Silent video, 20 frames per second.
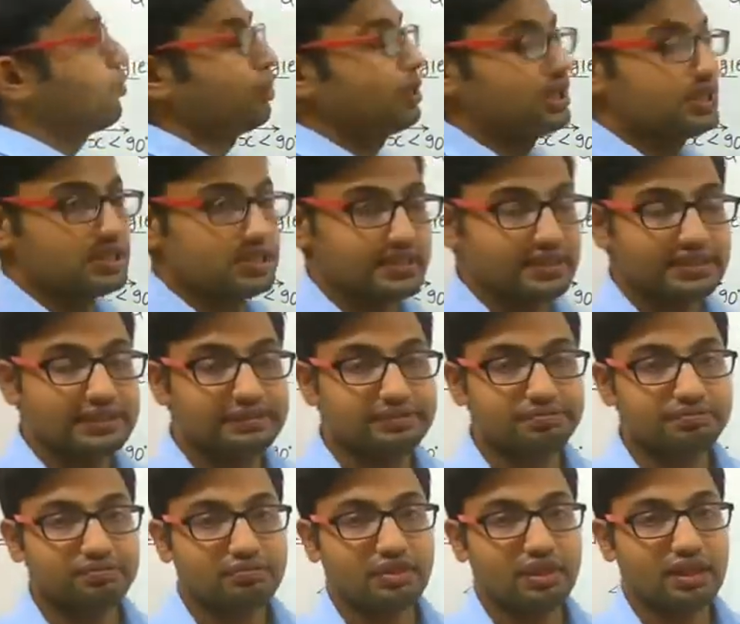points,
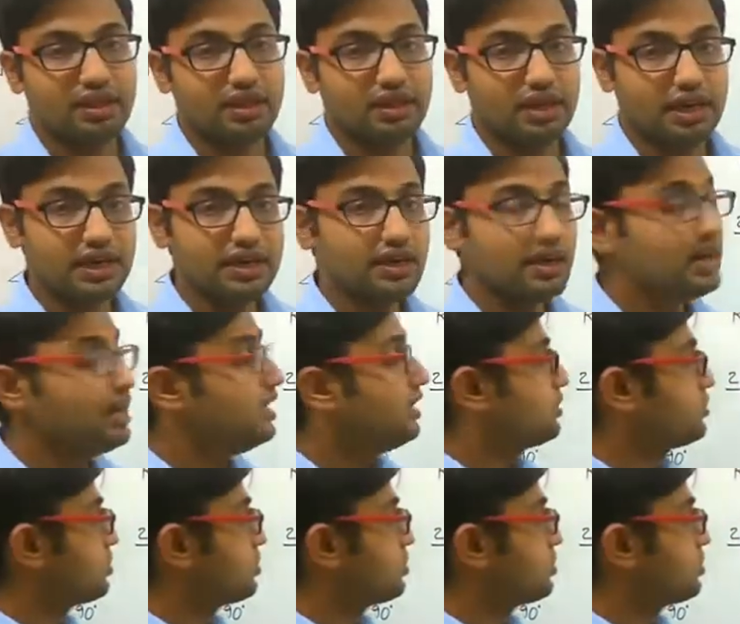right?